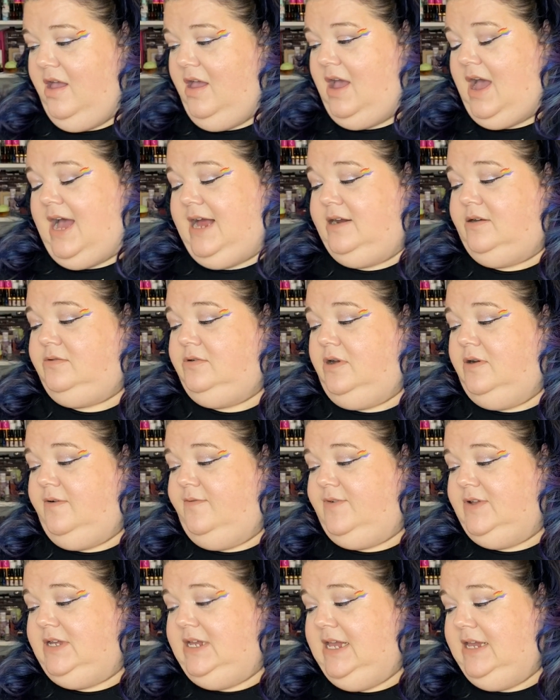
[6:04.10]
I don't know
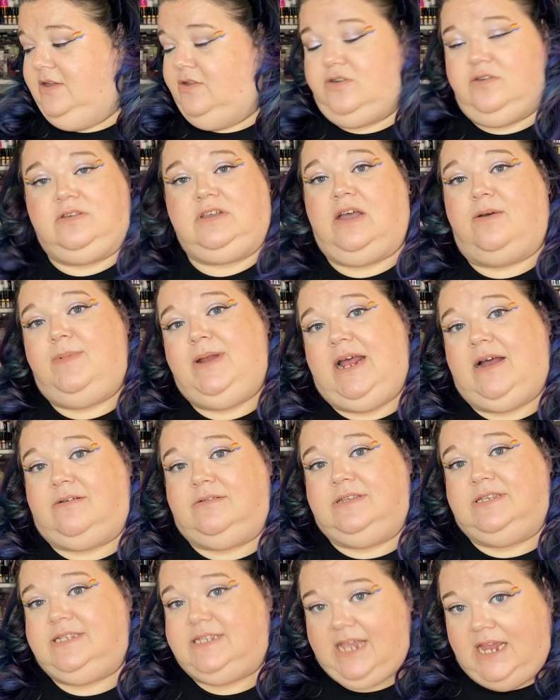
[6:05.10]
if it, he's just coming out
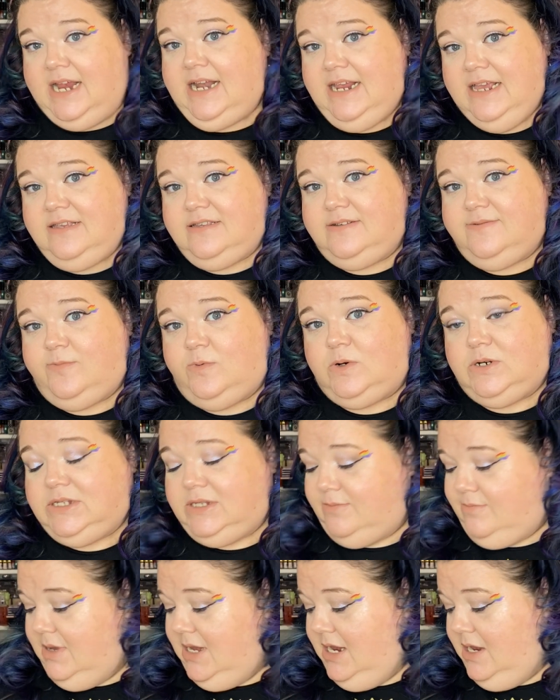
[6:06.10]
and saying he's
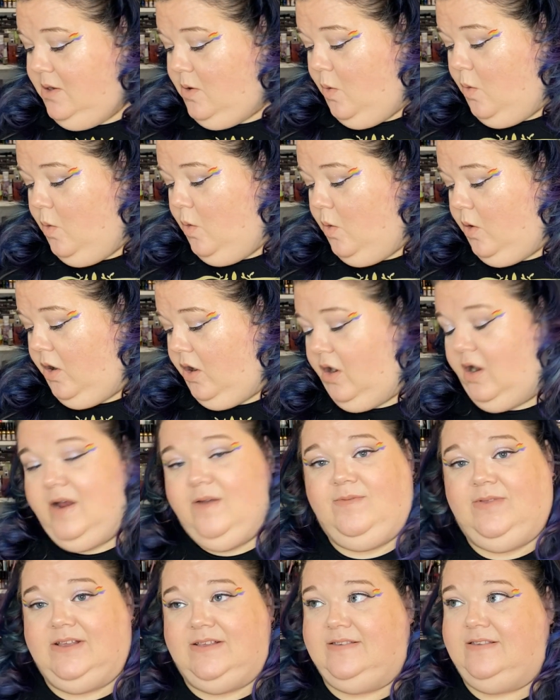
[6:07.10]
divorcing me or
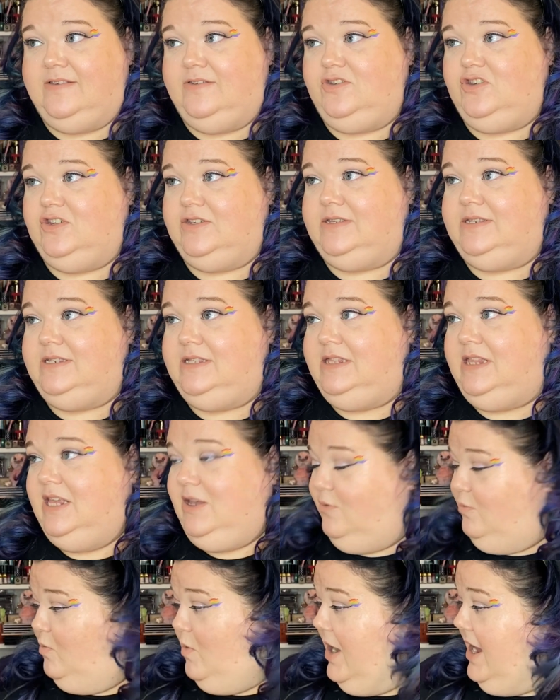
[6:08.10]
if this is just
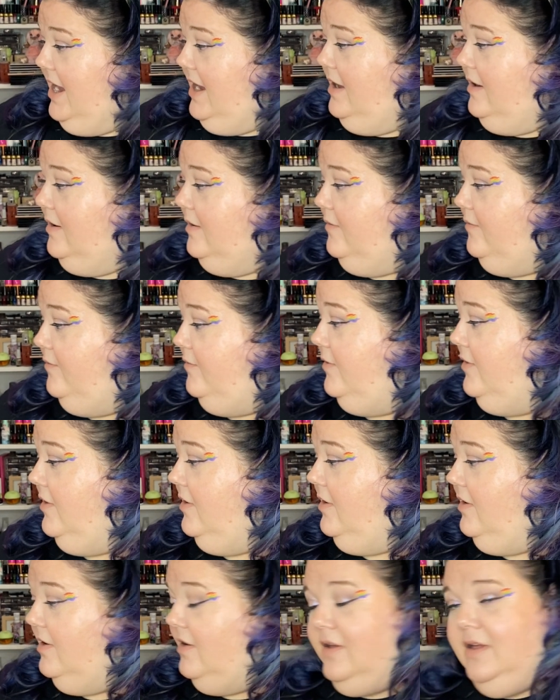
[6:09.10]
a way of
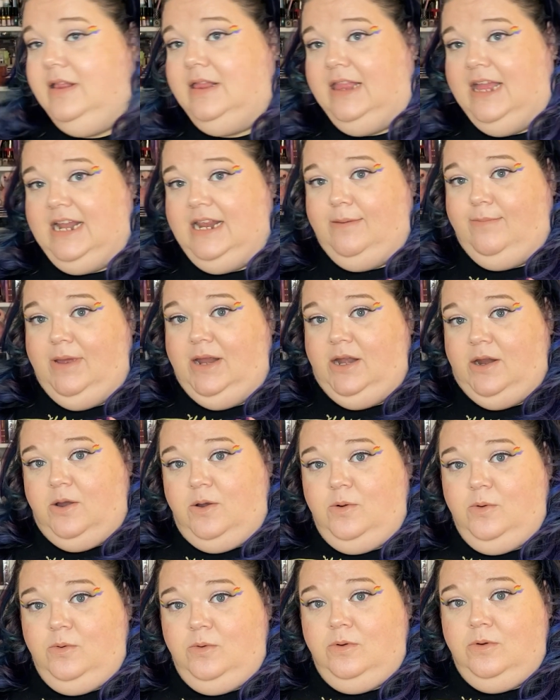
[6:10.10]
letting me
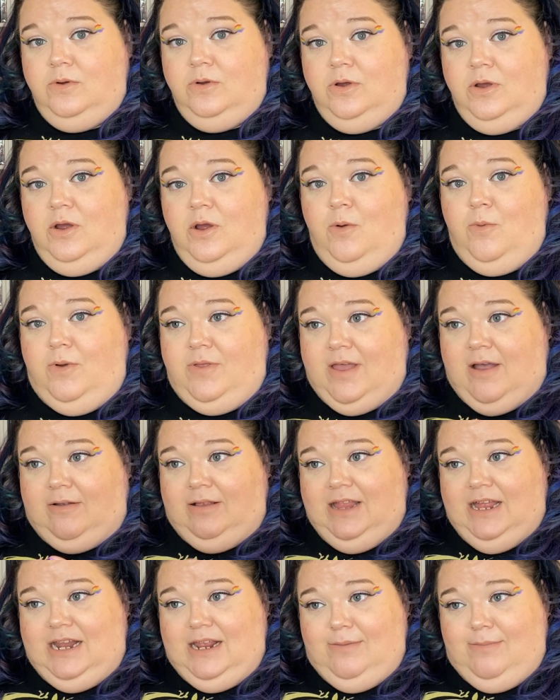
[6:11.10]
know without
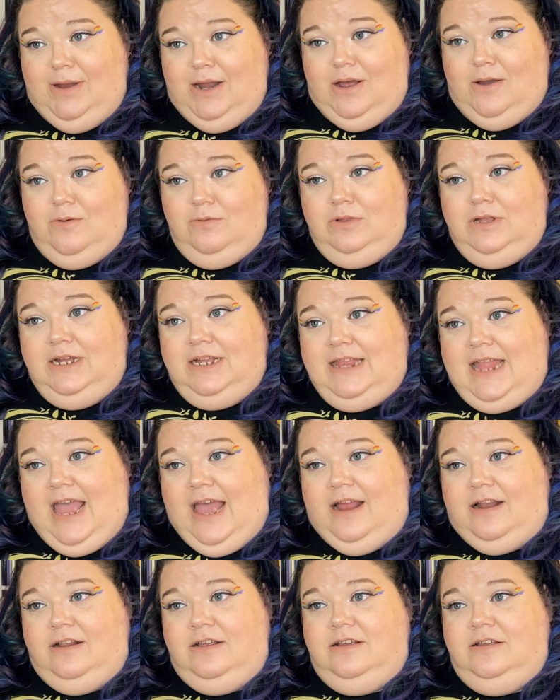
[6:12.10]
letting me know. Look at
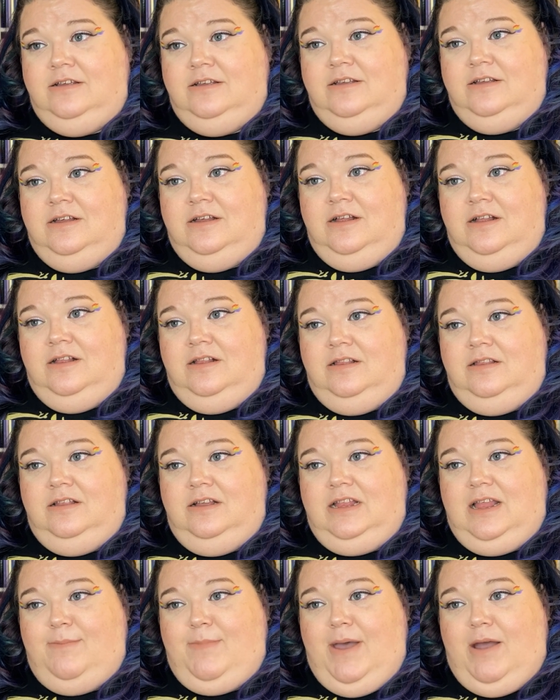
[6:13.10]
that. Look
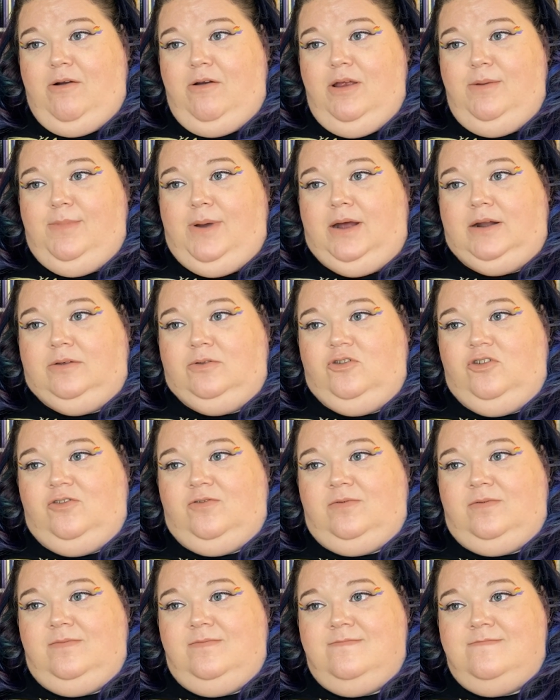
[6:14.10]
at that Powerade bottle
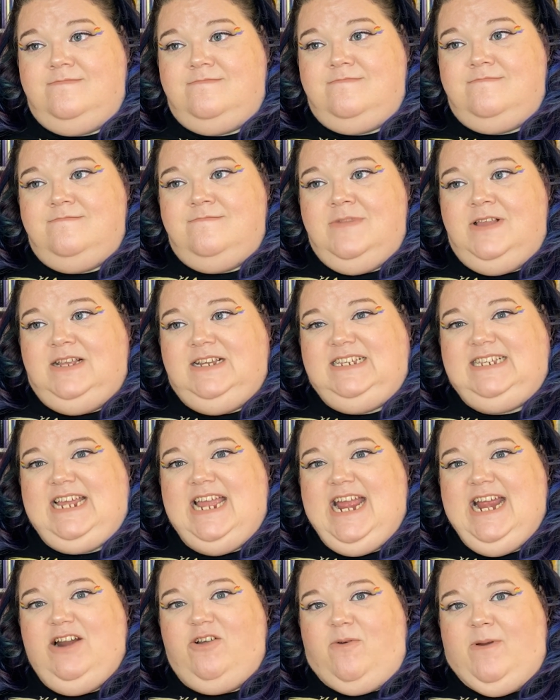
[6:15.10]
just
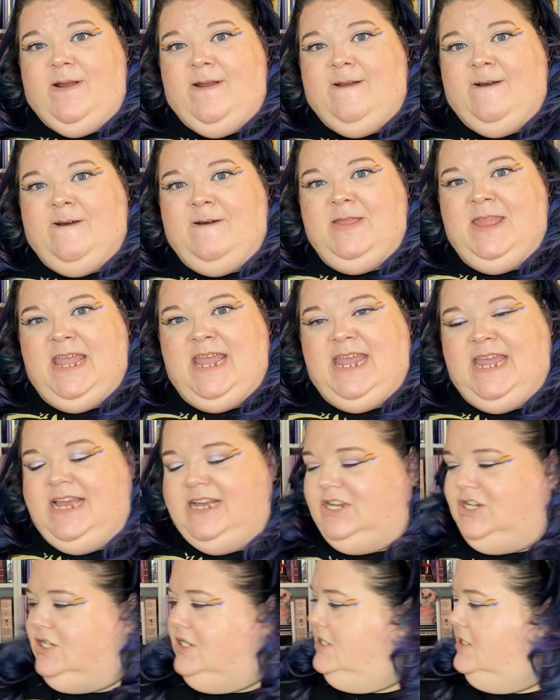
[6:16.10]
teetering on the
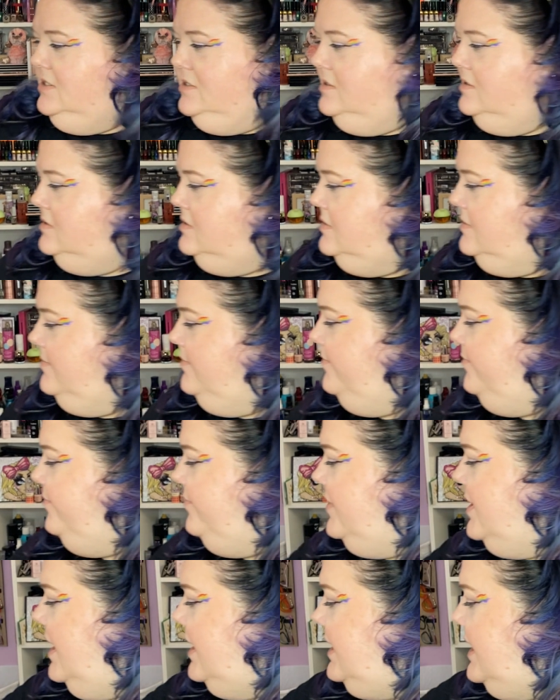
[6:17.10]
edge
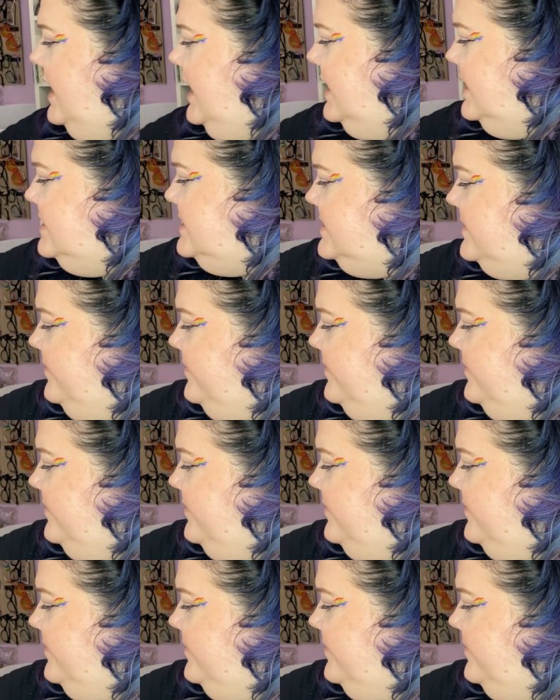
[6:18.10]
can't.